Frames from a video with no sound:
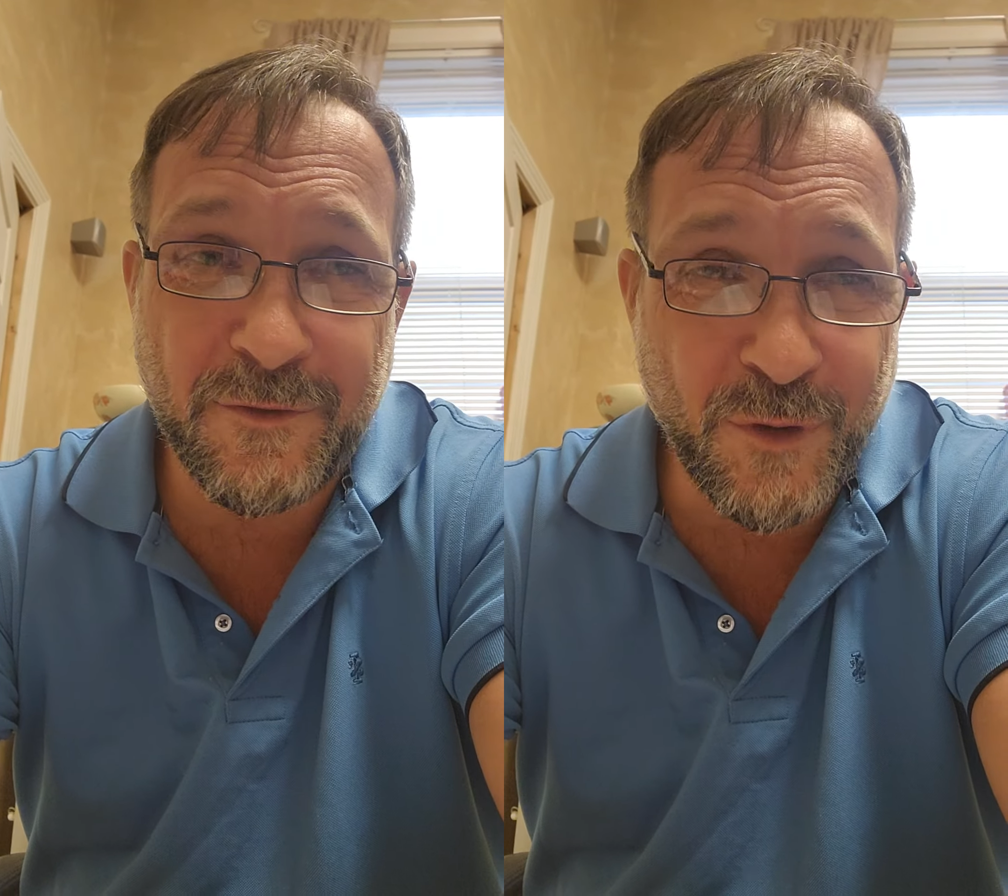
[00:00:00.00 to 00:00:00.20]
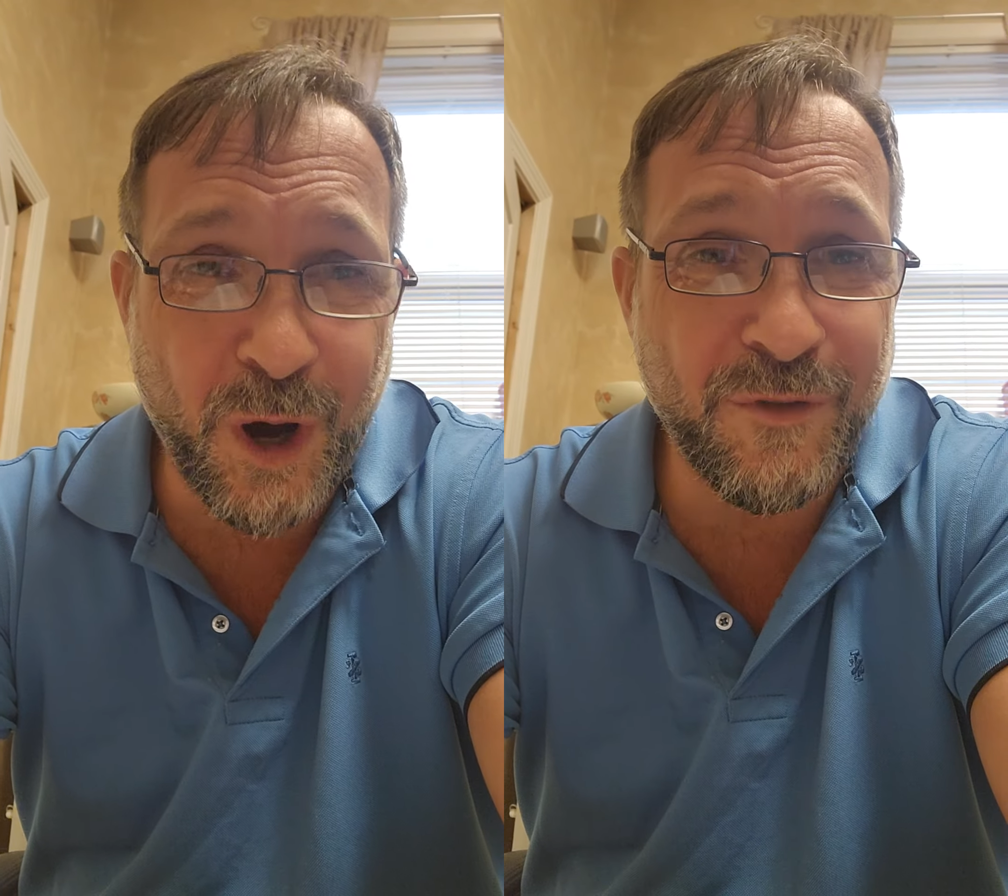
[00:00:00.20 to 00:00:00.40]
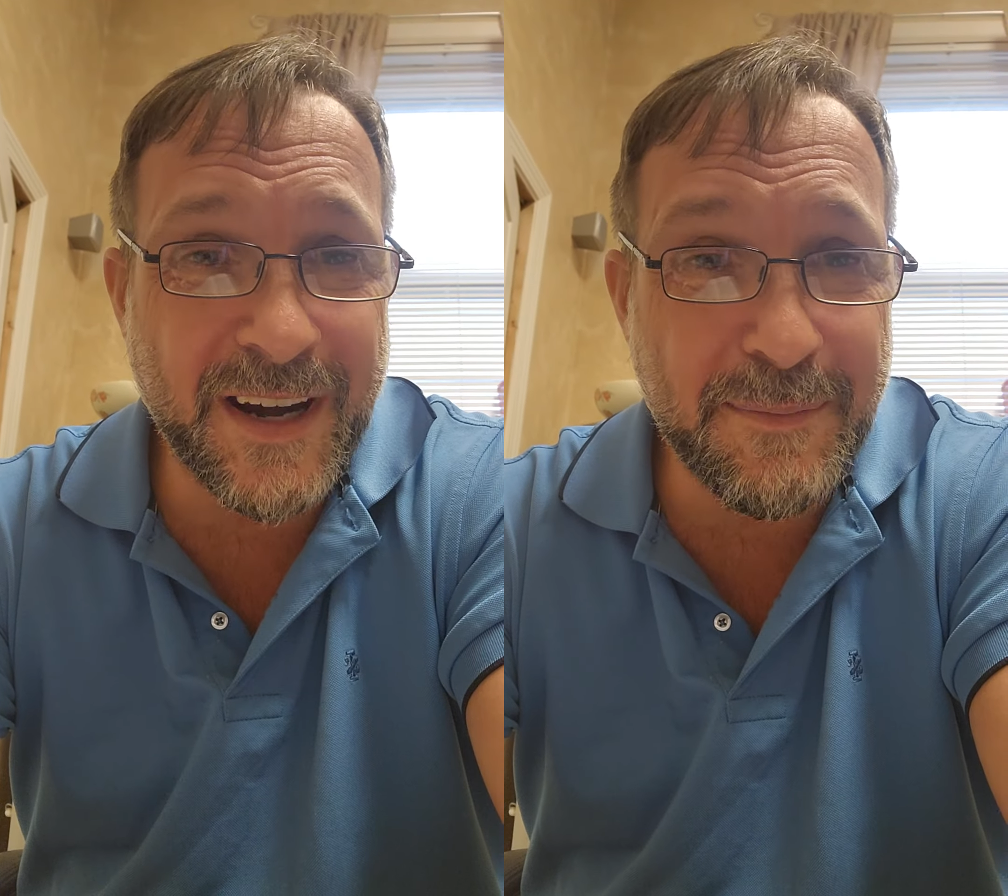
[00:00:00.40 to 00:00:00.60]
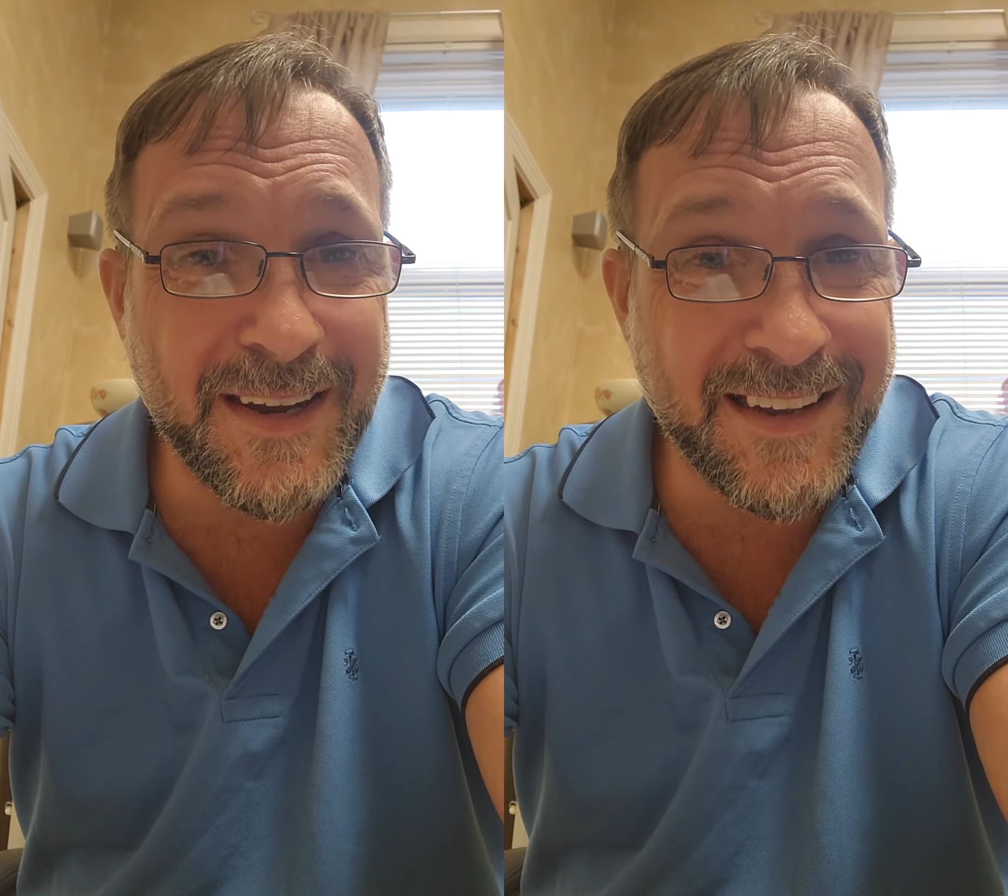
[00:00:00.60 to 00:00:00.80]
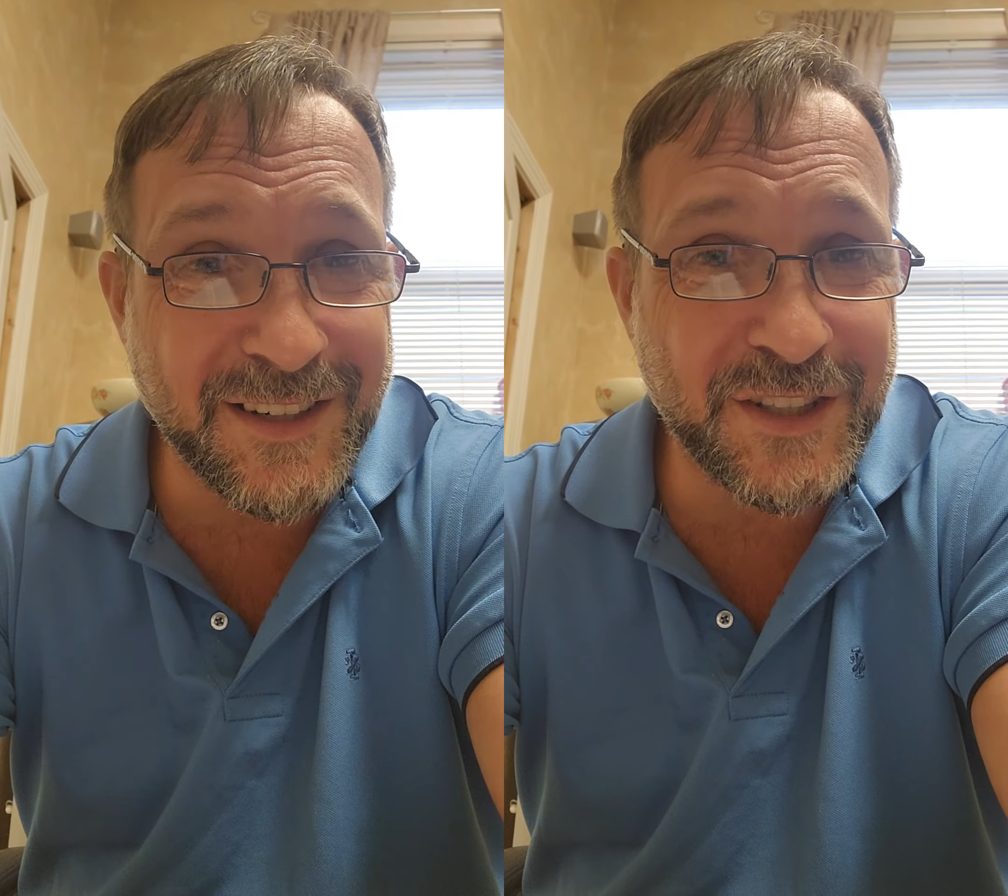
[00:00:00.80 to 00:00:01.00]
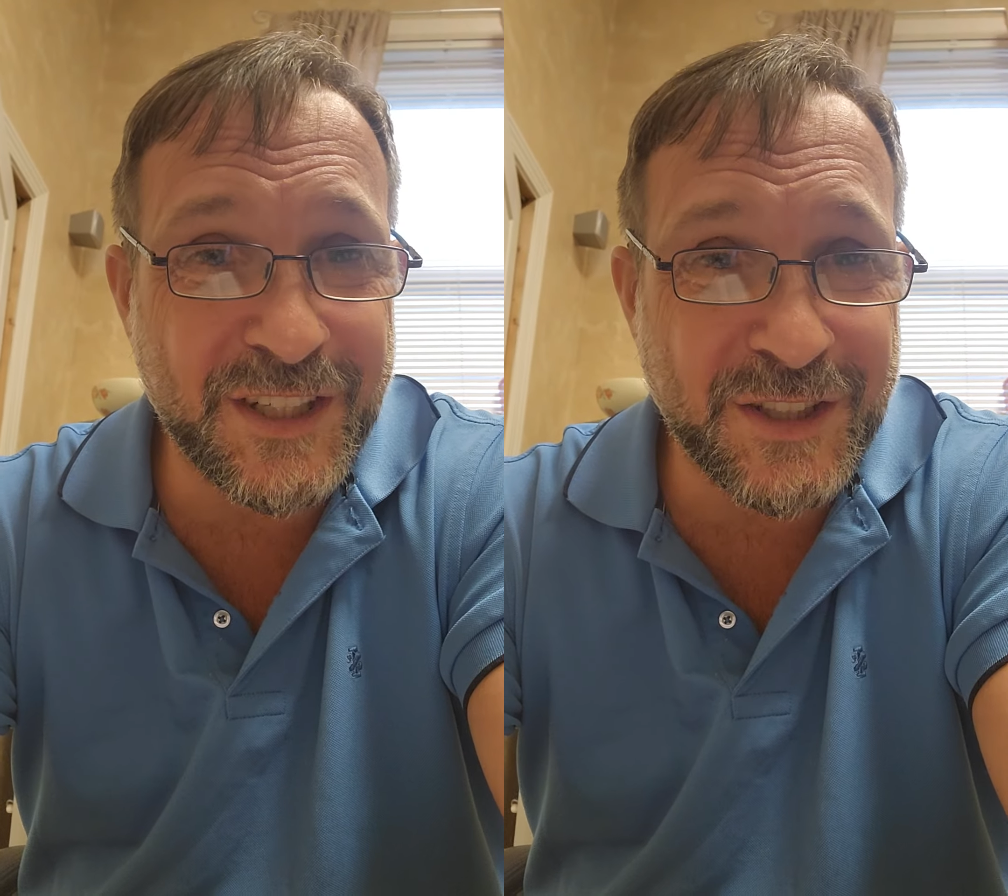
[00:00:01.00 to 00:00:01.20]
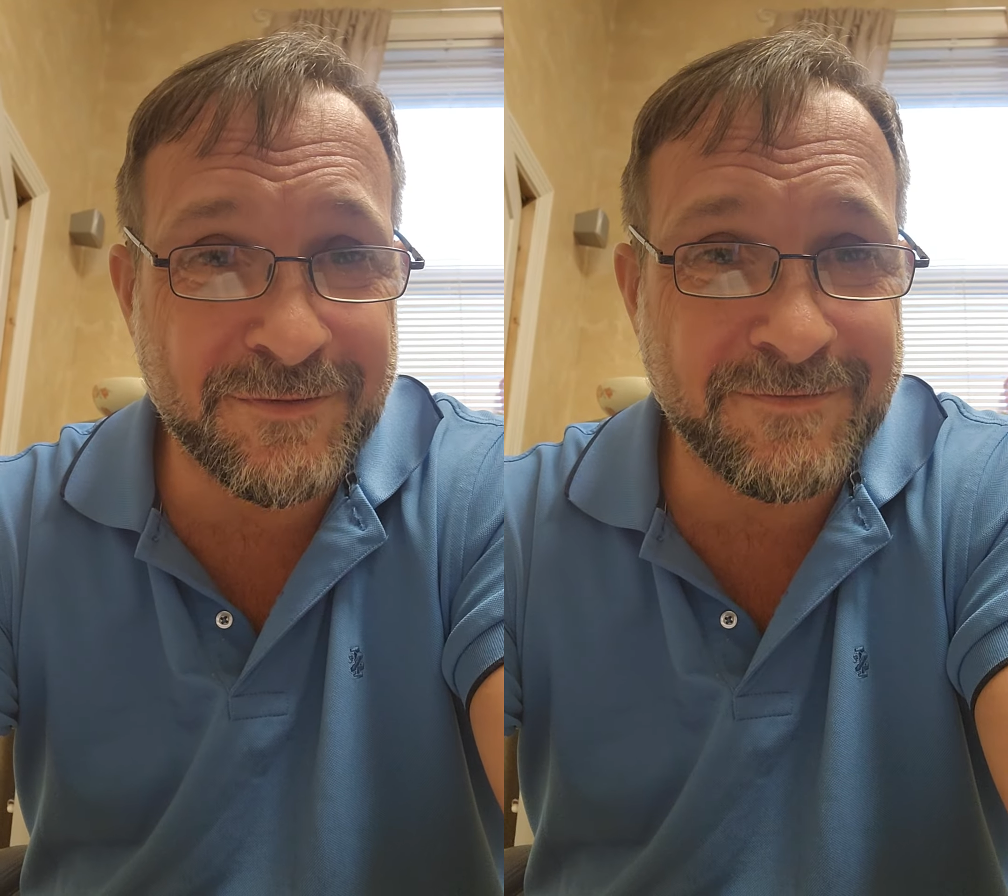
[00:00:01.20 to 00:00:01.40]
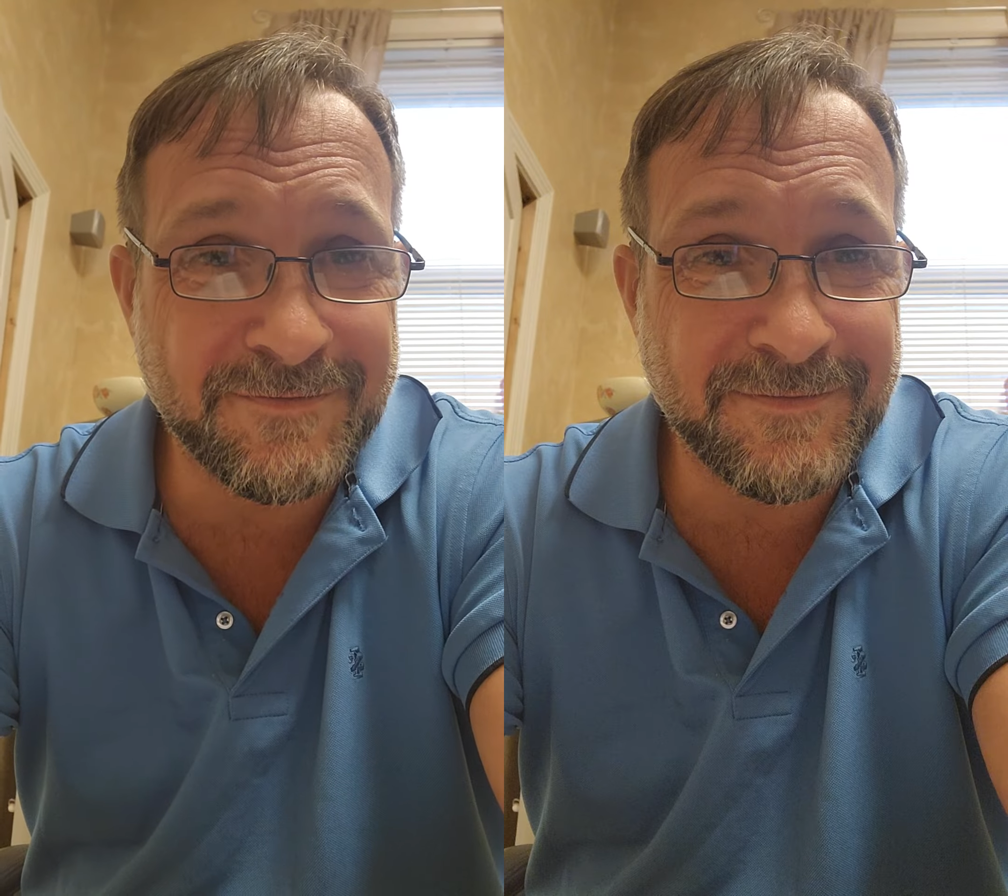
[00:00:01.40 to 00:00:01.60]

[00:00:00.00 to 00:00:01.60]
you've not already made that decision,